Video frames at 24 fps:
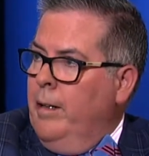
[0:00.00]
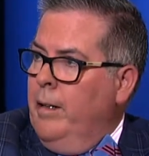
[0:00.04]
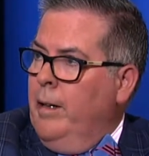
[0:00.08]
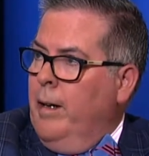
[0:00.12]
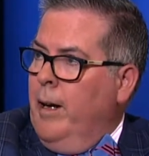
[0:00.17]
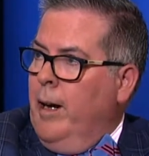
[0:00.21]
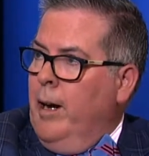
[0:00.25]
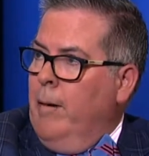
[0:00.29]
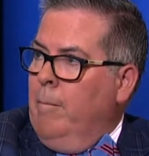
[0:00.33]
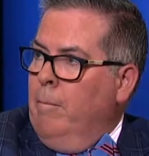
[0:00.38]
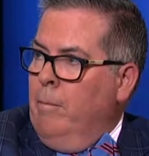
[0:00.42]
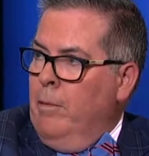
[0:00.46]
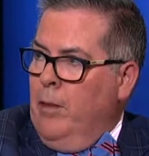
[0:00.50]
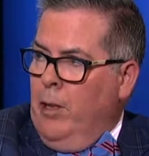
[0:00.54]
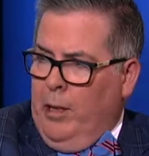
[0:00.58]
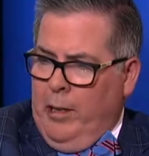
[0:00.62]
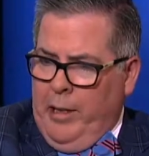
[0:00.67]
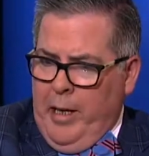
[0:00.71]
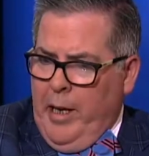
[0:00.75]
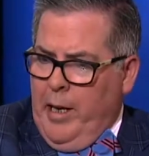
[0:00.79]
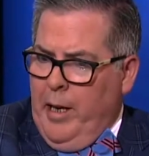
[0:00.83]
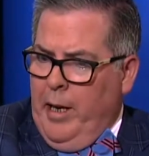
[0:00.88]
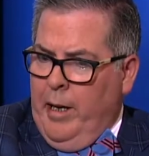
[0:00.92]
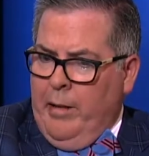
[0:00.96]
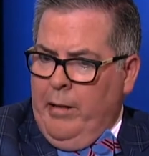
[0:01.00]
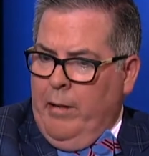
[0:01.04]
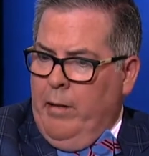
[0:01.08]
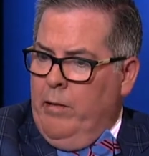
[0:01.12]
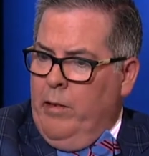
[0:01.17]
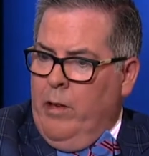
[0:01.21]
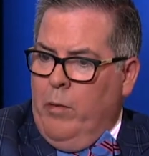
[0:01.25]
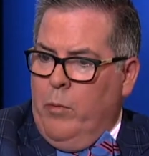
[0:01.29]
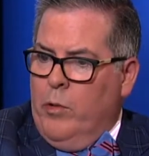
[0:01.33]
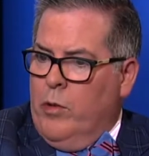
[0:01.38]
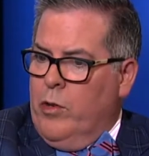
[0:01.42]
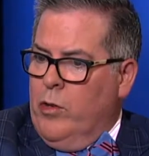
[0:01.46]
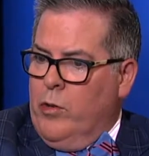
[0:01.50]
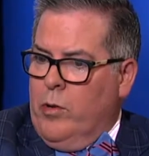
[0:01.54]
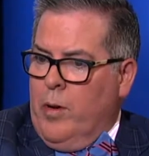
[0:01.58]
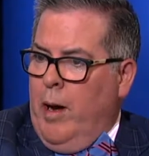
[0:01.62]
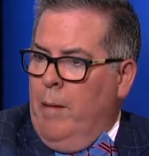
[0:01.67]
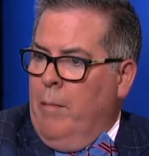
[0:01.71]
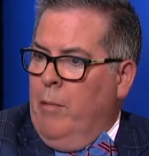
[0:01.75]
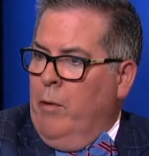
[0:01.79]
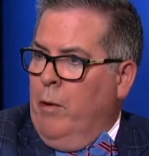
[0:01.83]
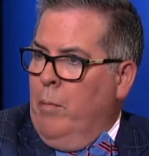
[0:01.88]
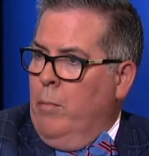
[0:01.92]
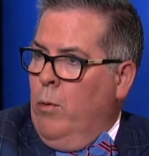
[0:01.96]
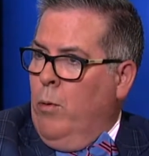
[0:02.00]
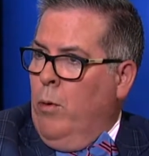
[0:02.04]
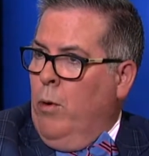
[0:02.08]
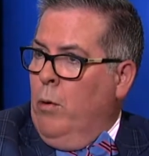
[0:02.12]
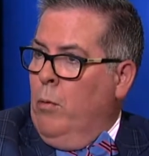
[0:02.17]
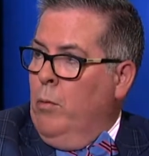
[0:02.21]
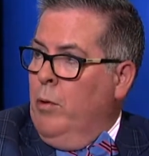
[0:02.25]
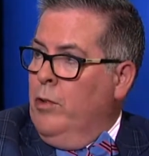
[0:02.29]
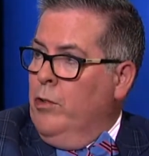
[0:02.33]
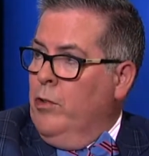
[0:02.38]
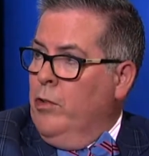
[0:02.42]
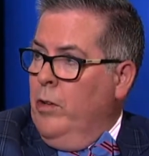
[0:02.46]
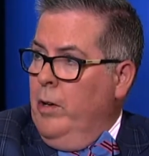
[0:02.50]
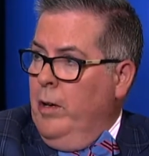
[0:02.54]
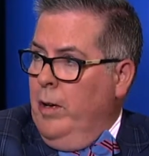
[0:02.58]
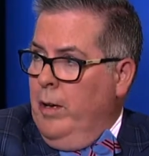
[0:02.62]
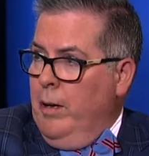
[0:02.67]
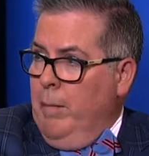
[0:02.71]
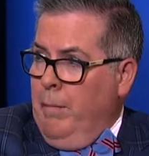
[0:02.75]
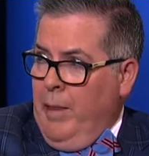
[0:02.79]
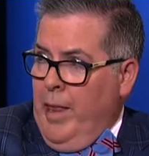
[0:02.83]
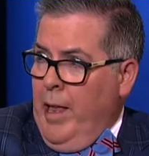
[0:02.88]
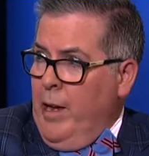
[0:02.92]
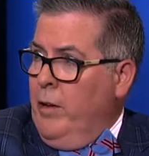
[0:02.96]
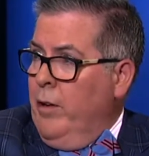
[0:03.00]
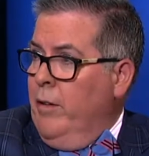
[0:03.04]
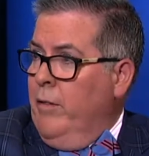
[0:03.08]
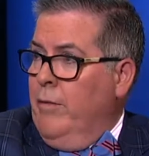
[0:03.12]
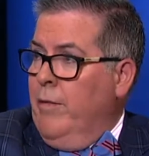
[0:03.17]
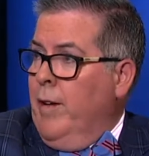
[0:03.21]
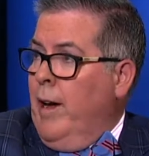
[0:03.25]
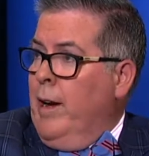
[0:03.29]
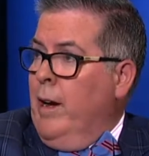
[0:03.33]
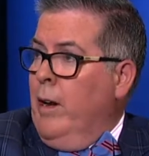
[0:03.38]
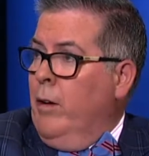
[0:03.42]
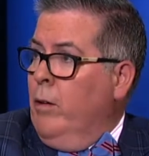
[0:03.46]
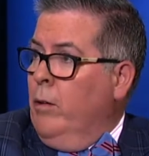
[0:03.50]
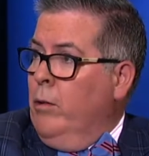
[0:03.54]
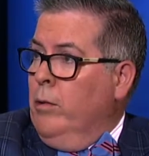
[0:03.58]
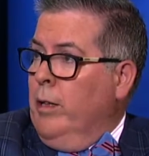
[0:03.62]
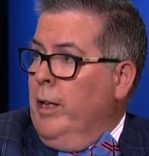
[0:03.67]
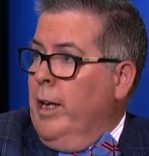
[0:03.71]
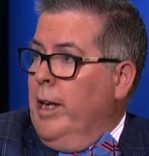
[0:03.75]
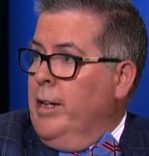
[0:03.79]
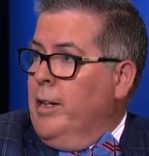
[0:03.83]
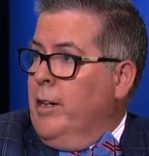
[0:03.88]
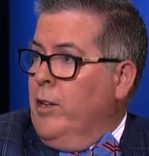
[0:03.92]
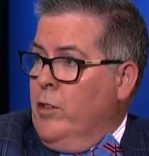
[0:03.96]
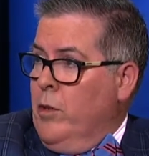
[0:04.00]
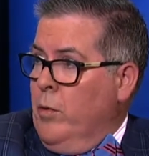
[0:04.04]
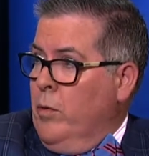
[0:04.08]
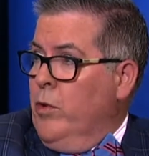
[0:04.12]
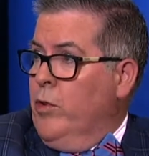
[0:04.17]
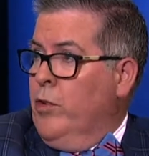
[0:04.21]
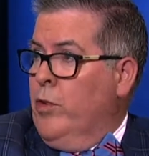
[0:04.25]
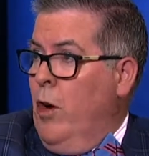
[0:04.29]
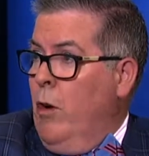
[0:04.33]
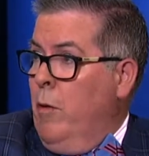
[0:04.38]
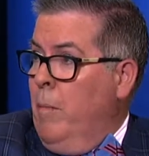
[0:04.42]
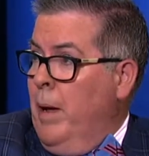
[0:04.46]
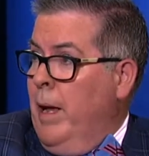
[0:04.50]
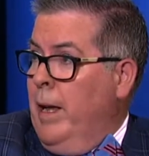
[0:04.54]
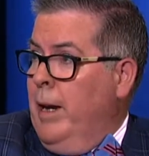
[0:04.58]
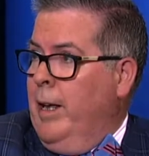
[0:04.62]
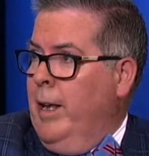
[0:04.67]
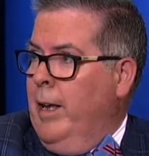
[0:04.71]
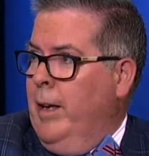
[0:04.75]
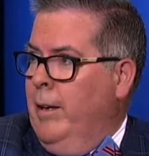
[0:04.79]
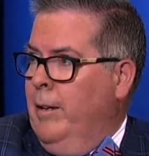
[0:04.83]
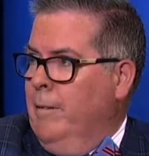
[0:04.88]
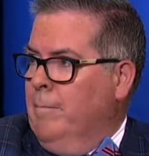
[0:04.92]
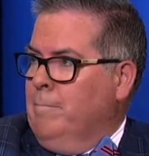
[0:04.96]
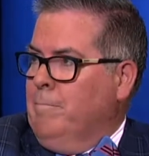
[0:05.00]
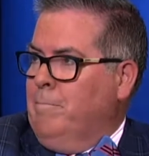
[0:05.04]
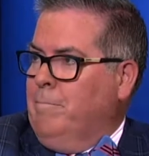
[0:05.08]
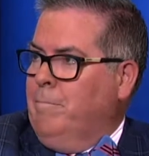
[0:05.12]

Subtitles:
The leaking that was described in the report was, they couldn't find out who leaked because there were so many